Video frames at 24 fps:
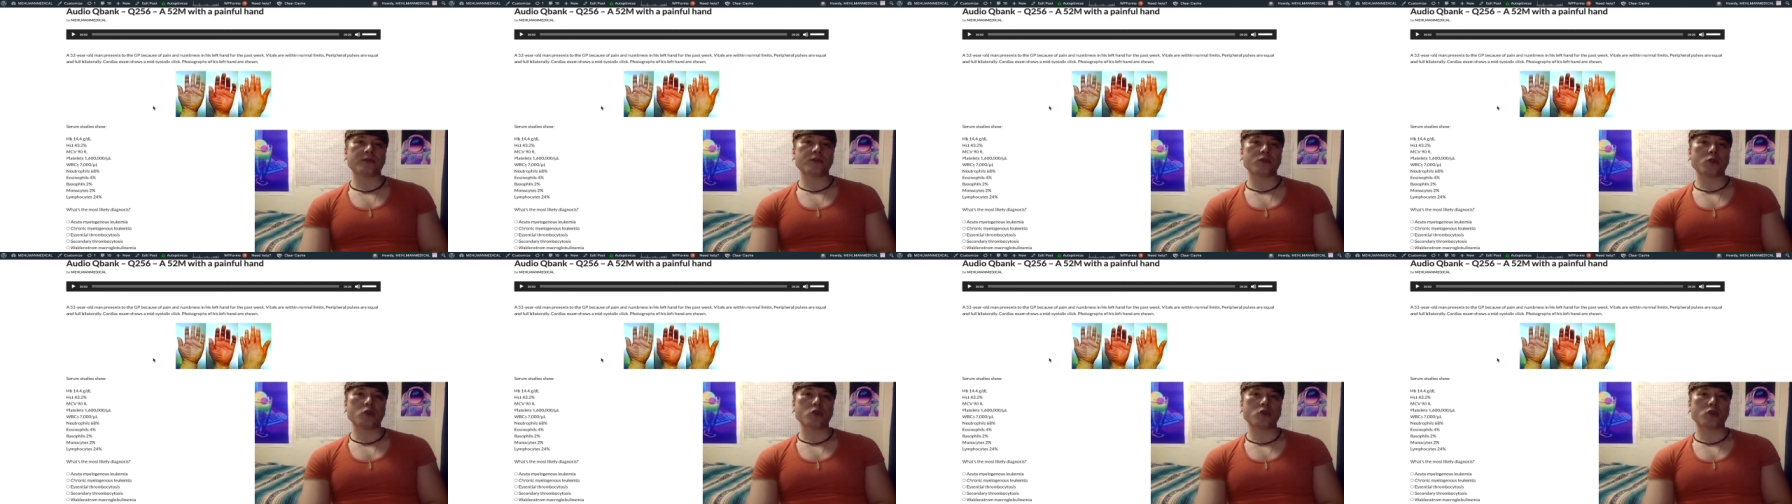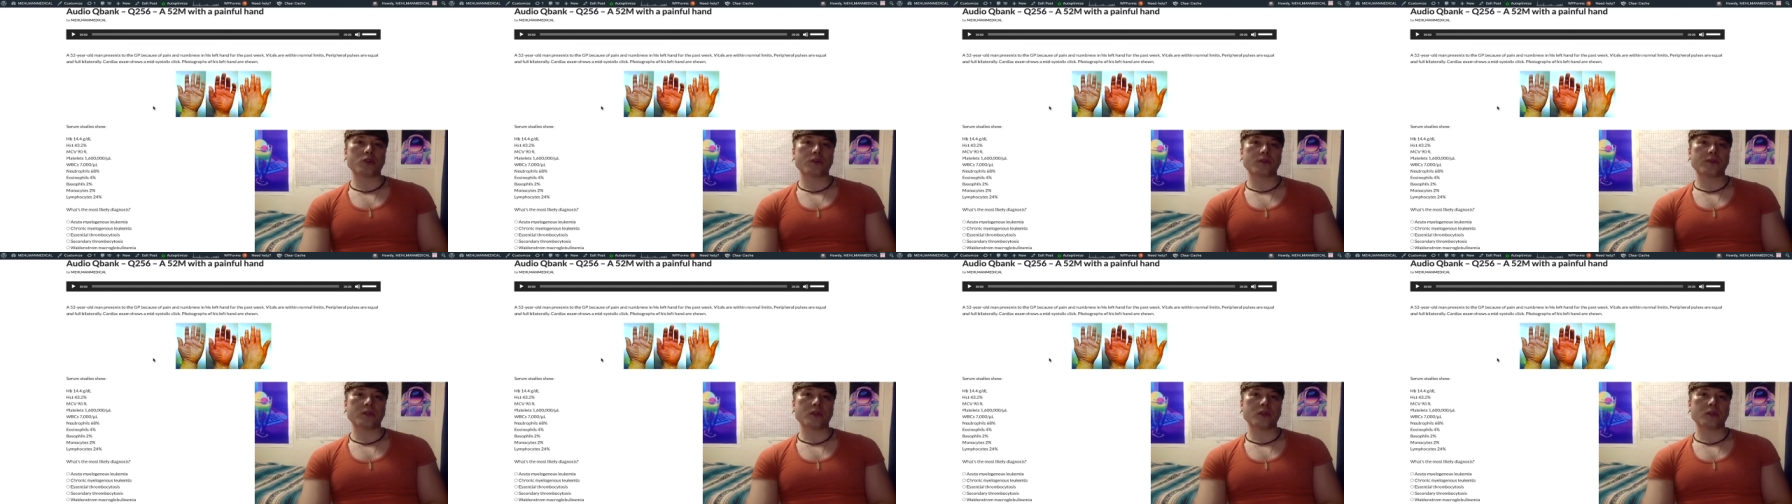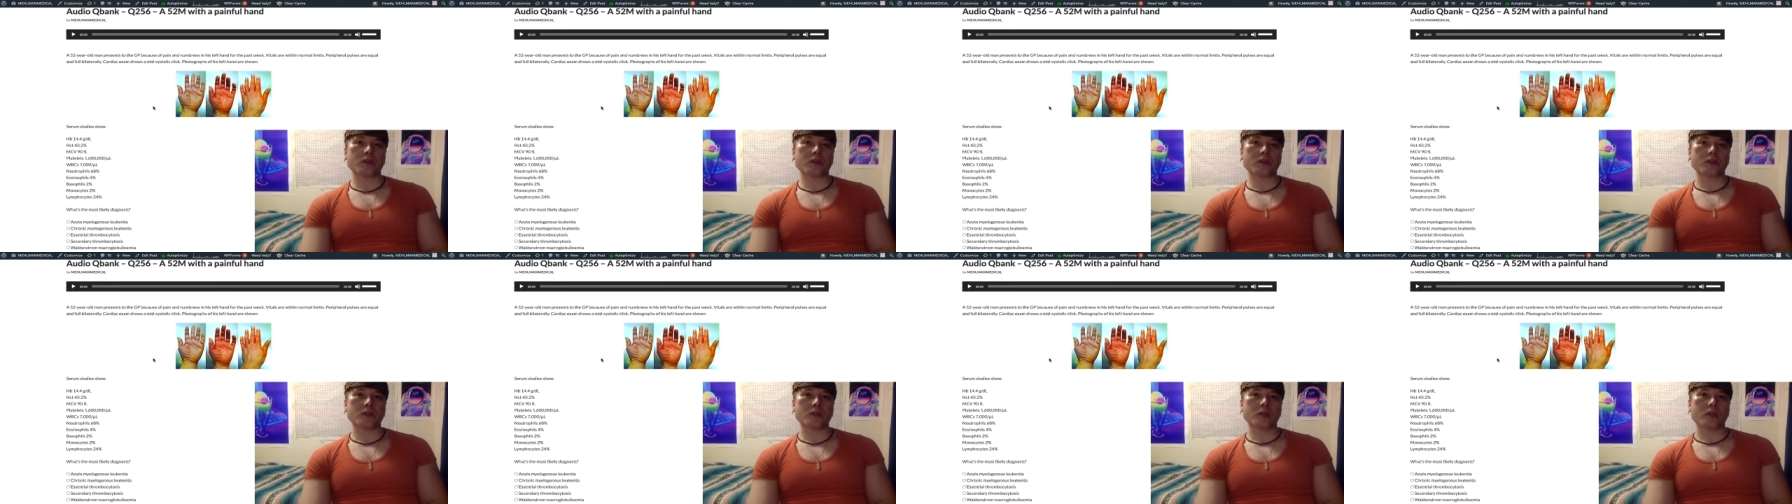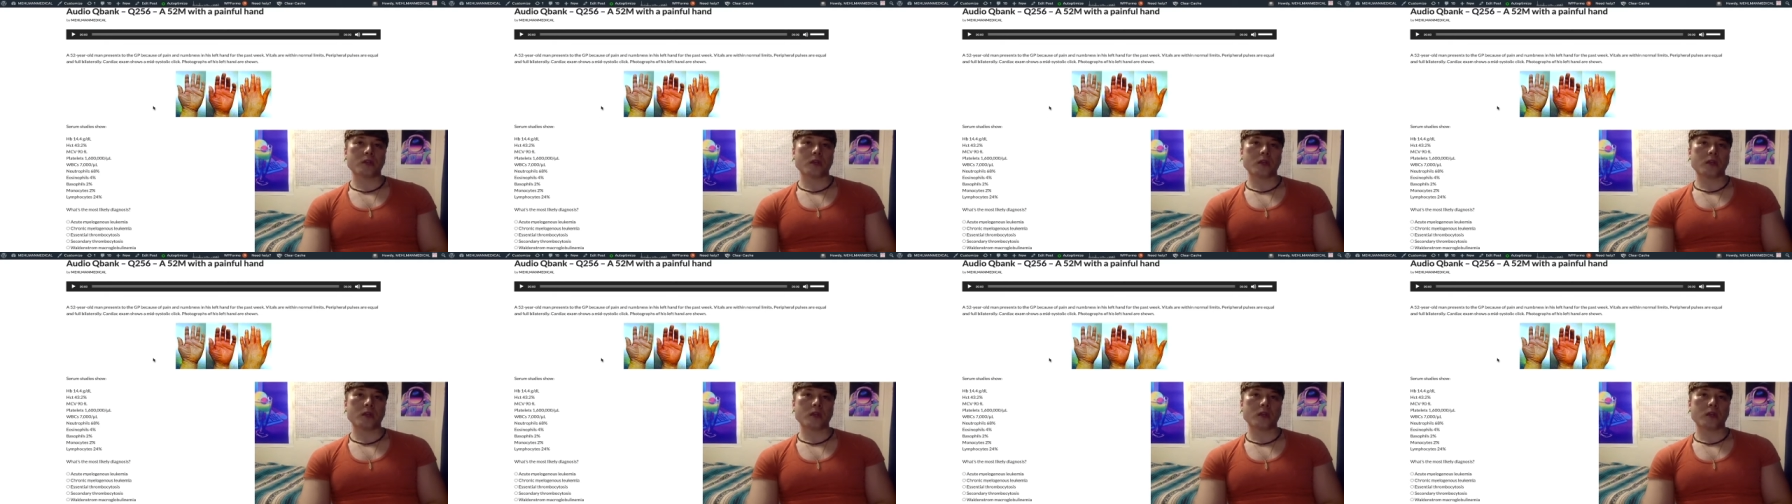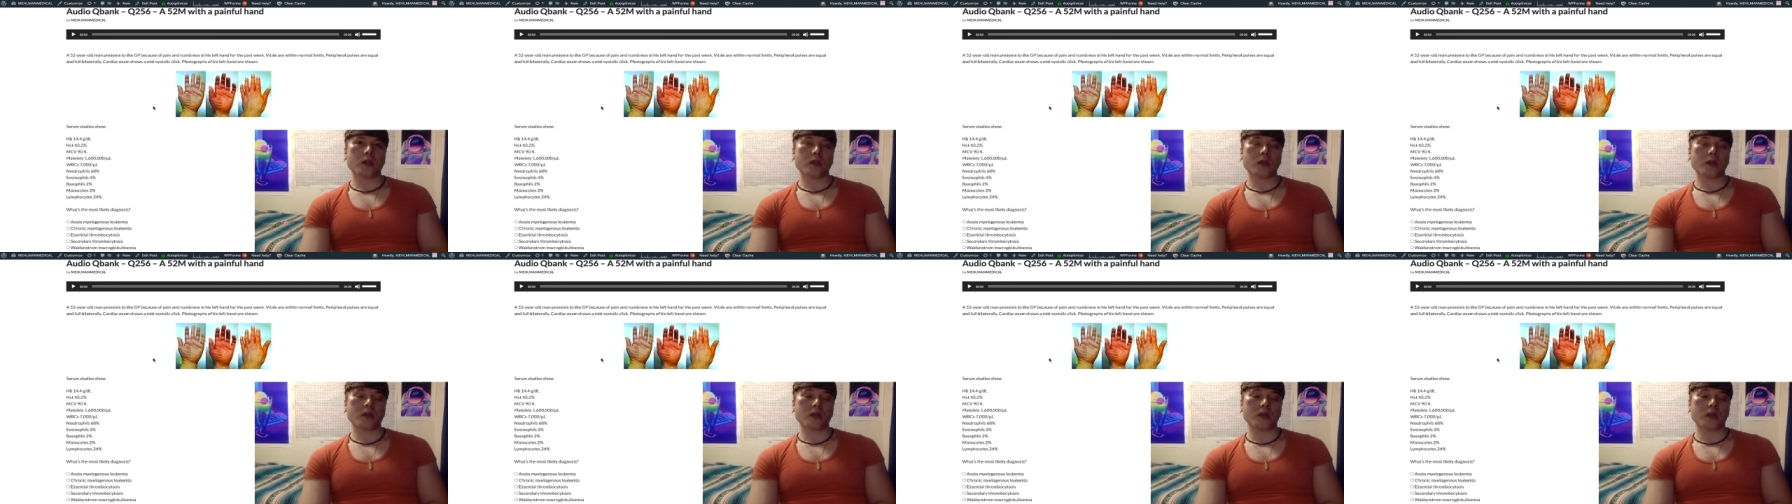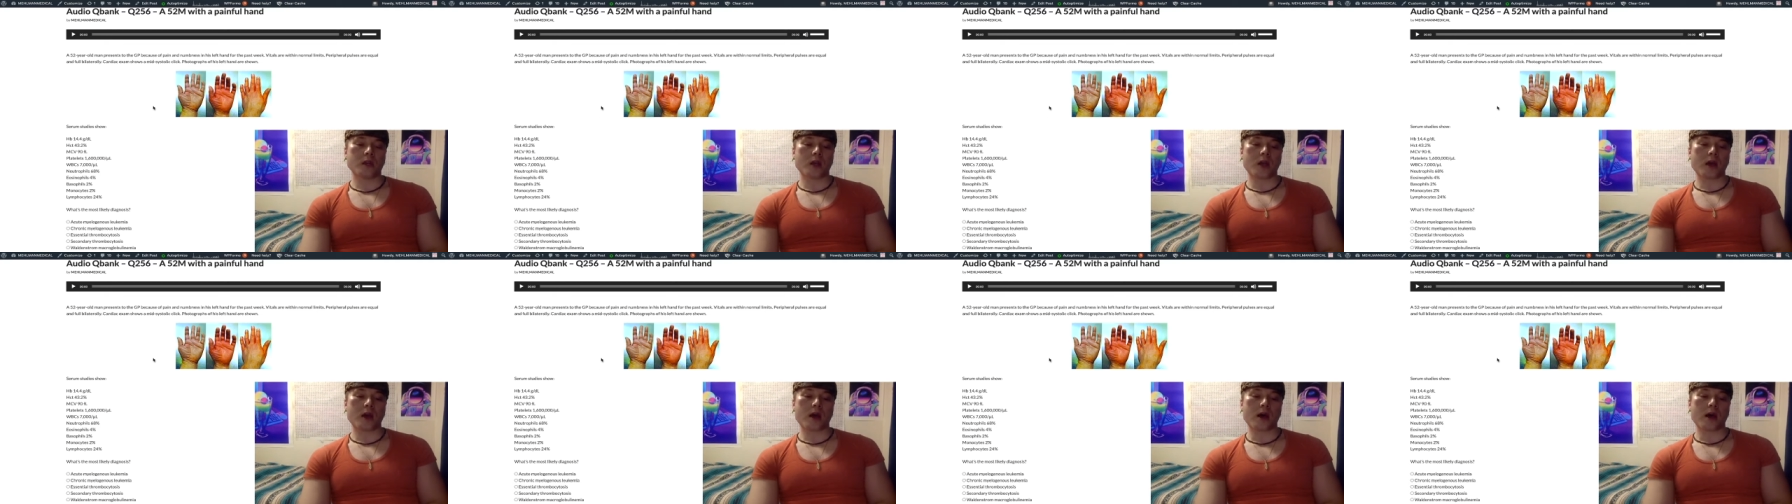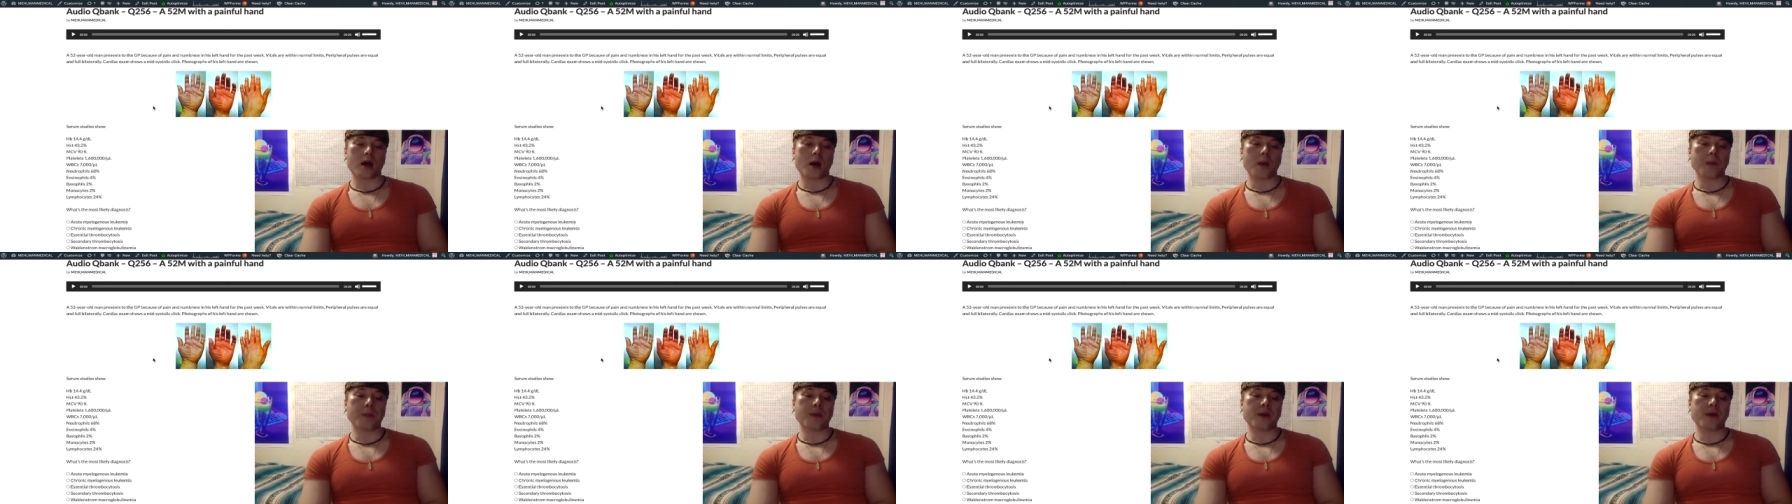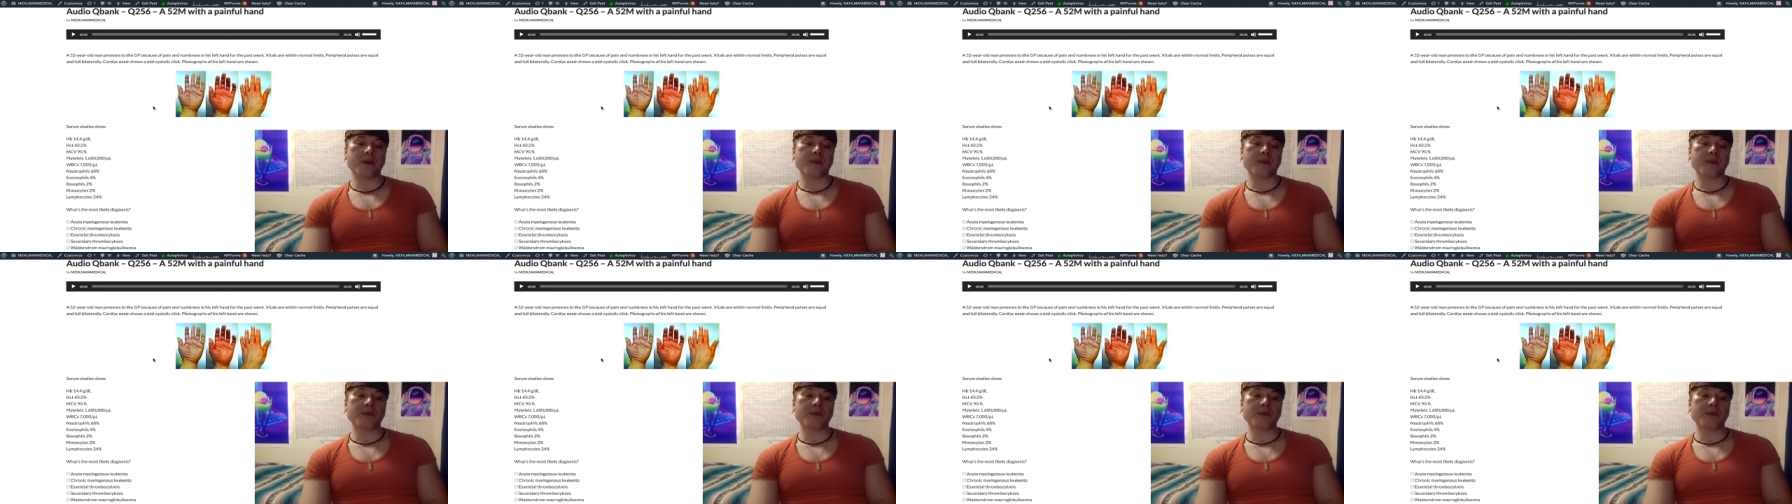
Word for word: neutrophils in uh, above